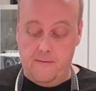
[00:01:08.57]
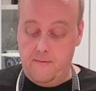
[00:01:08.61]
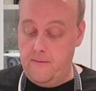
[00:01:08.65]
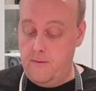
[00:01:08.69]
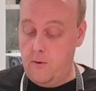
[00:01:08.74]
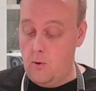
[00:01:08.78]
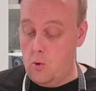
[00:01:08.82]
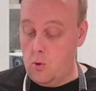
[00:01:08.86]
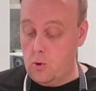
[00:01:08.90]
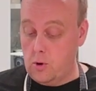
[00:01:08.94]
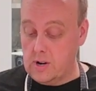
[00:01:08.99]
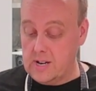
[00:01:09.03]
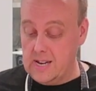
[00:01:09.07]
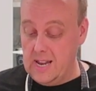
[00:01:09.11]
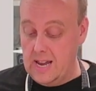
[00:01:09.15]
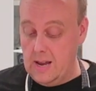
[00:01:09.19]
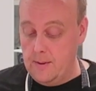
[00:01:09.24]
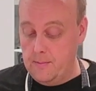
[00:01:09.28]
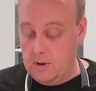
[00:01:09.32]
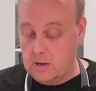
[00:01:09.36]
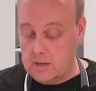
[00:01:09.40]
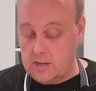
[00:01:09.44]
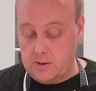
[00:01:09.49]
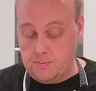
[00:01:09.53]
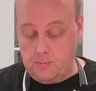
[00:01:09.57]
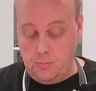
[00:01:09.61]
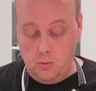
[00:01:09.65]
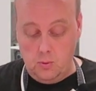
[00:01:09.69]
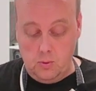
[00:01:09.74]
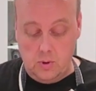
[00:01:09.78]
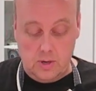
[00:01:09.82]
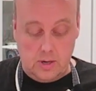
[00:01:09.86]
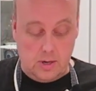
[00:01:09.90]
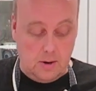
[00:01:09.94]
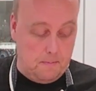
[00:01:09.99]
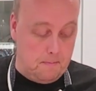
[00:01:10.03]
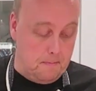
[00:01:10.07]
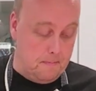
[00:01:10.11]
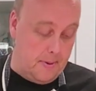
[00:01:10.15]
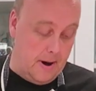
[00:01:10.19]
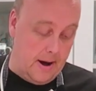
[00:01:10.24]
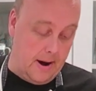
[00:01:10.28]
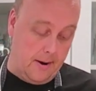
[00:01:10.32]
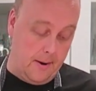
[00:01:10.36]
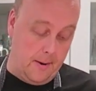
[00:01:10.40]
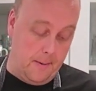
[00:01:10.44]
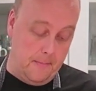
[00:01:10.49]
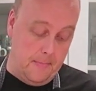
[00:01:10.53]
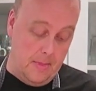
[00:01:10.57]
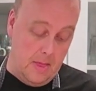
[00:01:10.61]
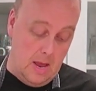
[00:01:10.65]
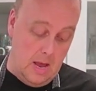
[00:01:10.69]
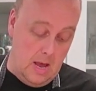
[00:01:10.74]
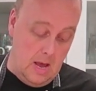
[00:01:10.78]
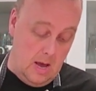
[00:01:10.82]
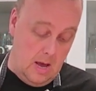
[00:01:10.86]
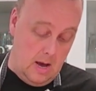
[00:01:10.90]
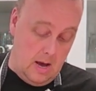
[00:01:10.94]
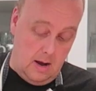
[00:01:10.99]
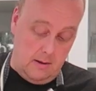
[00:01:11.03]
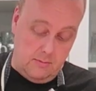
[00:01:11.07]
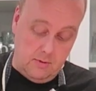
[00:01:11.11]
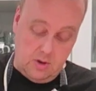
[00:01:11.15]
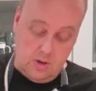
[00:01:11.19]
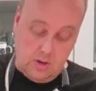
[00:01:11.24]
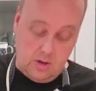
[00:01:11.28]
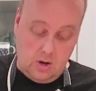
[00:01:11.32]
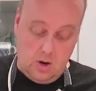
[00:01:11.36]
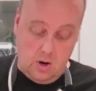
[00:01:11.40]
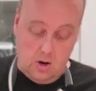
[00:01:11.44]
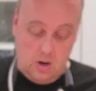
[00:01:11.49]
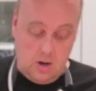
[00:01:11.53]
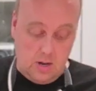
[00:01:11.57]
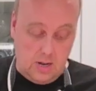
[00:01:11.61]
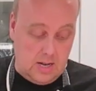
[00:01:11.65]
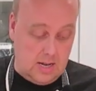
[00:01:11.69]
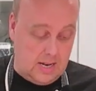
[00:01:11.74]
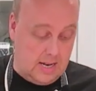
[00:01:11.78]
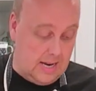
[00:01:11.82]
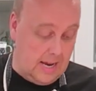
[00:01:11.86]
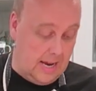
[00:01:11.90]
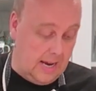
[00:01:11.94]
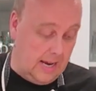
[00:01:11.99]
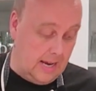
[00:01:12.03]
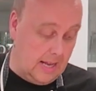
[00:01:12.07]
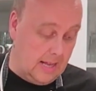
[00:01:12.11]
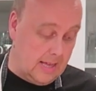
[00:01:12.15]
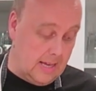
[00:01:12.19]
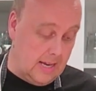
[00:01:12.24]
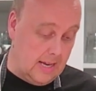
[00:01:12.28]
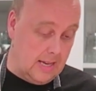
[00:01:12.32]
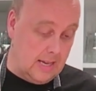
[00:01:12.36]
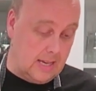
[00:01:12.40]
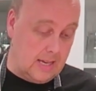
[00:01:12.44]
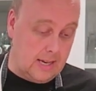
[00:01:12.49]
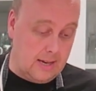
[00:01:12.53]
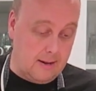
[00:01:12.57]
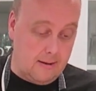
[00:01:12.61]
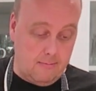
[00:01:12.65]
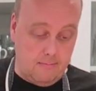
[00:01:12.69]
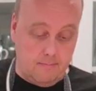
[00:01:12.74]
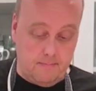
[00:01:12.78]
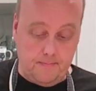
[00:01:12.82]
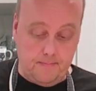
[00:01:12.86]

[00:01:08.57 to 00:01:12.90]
4 tablespoons of butter. I'm just gonna take this.